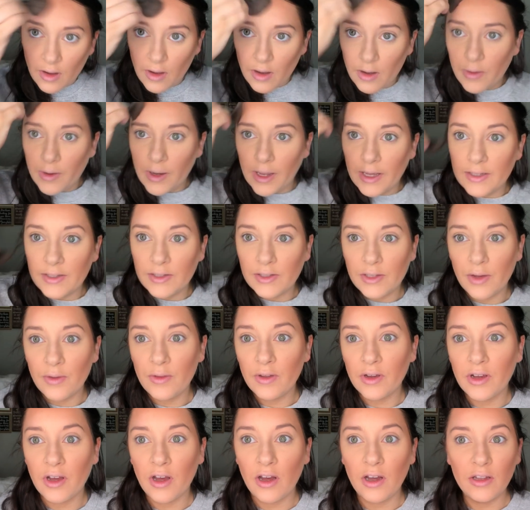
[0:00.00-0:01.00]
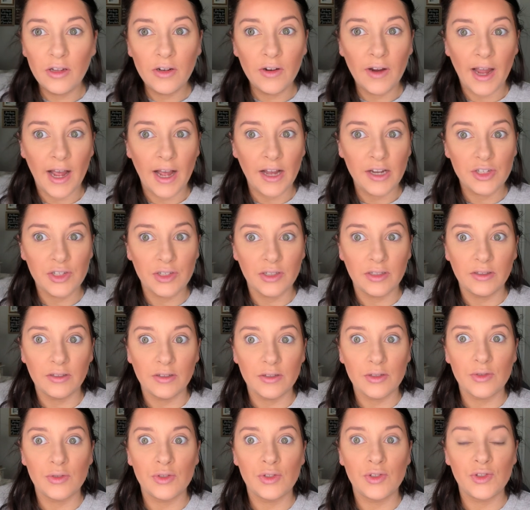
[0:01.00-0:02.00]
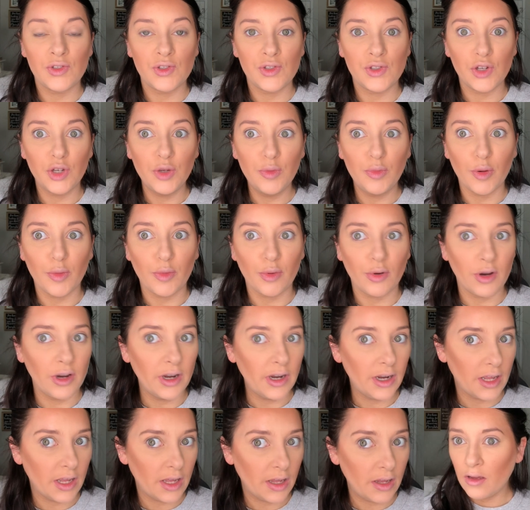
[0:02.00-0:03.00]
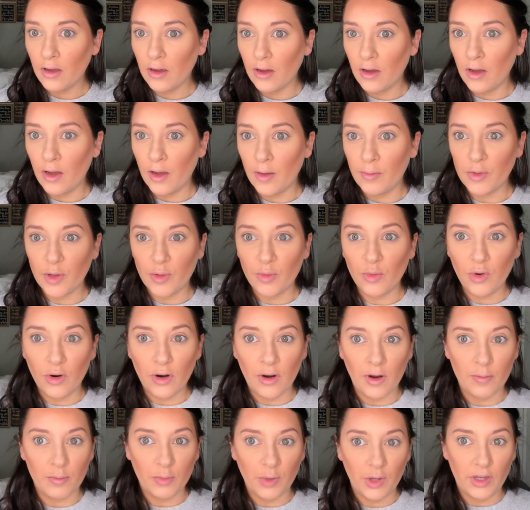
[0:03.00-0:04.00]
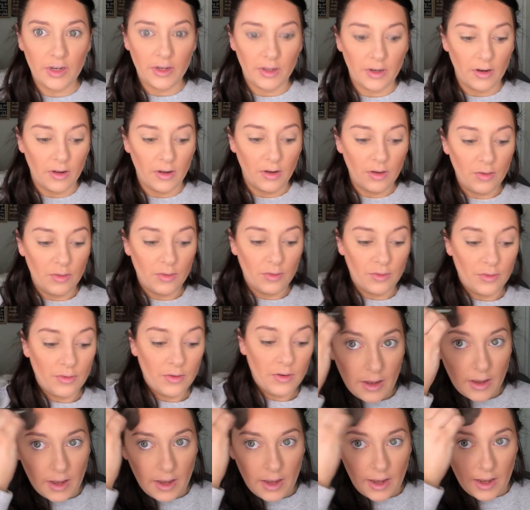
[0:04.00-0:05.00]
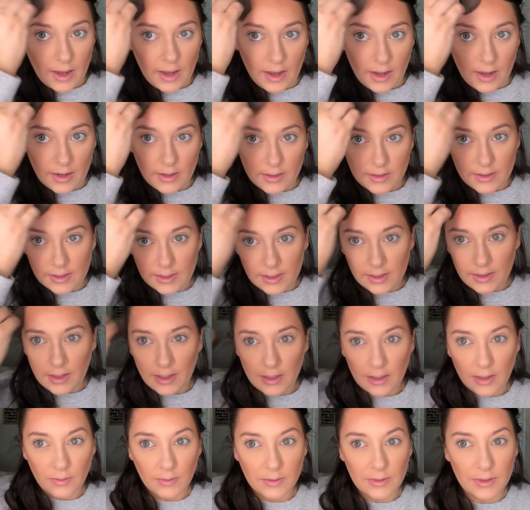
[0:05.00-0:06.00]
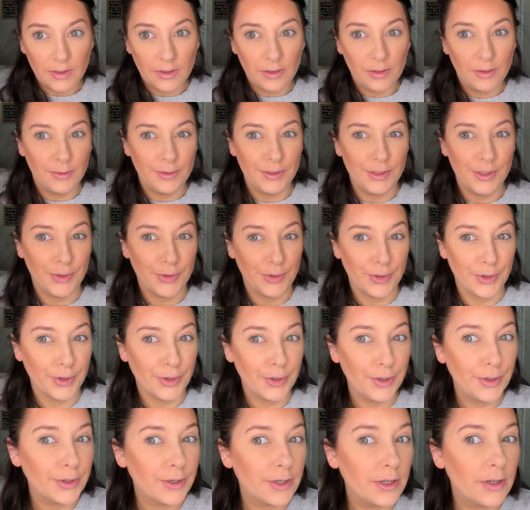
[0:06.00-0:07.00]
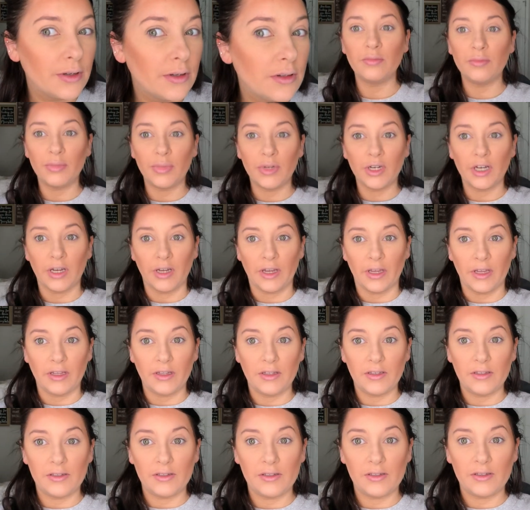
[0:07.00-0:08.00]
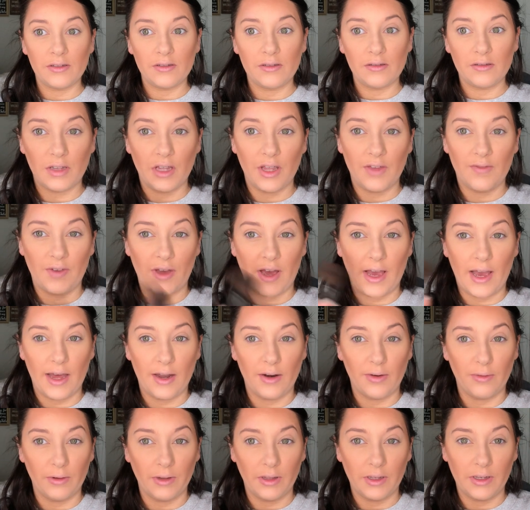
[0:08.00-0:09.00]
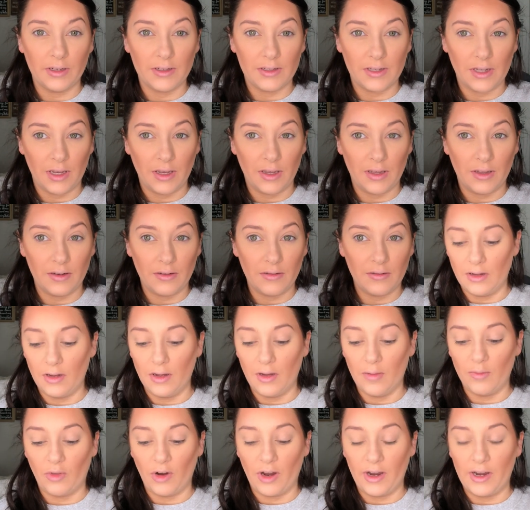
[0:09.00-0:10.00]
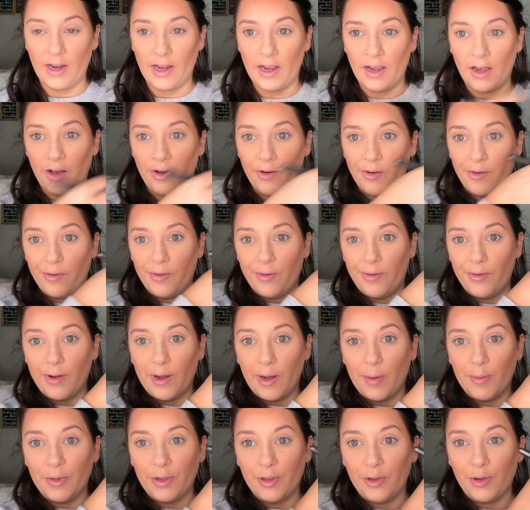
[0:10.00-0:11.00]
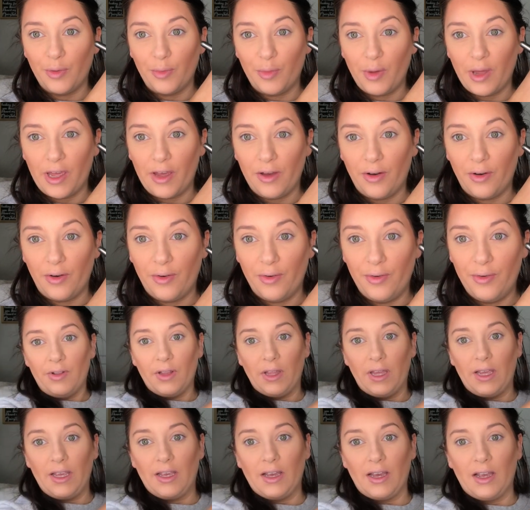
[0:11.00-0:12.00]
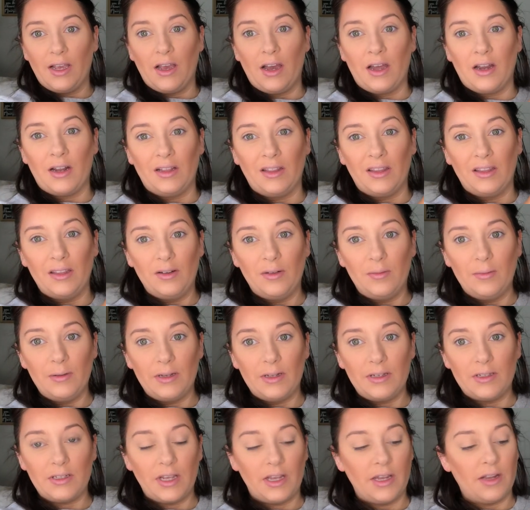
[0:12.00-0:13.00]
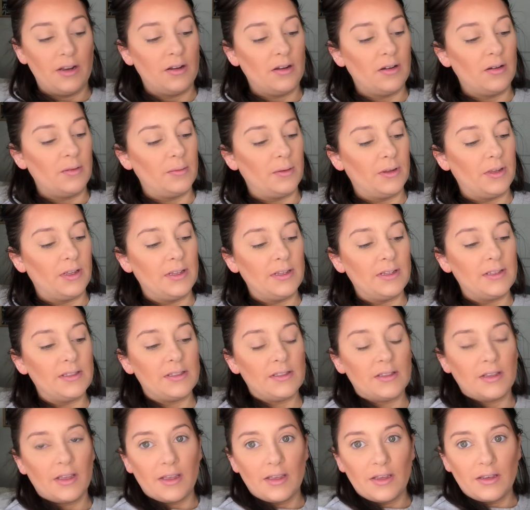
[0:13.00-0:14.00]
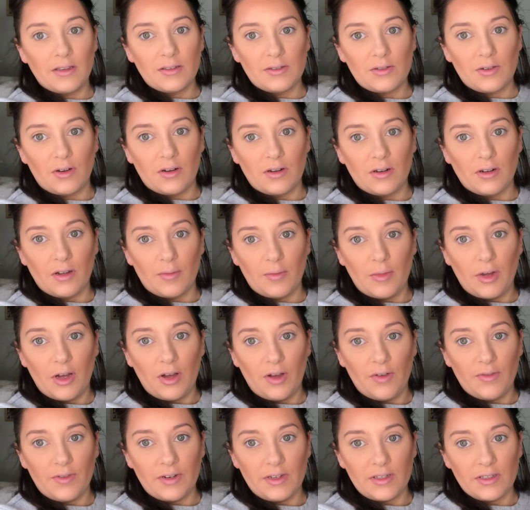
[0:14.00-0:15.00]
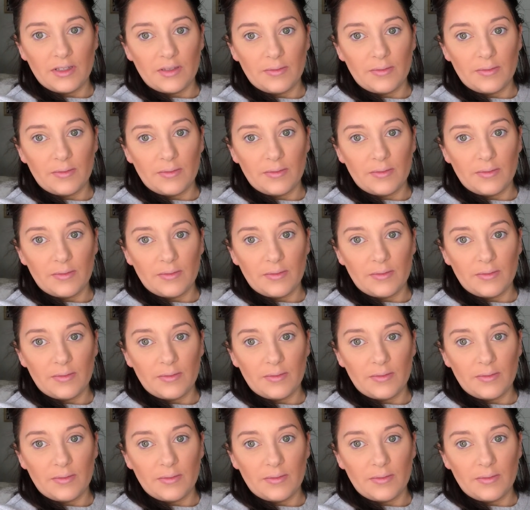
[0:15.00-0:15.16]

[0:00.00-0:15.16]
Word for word: Okay, so the color actually looks super pretty. Um, the more I'm putting it on, I did think it was a little dark, but if I had a really good tan um, right now, I'm a little pale. Like I got a little bit of tanner, but it's like starting to come off and it's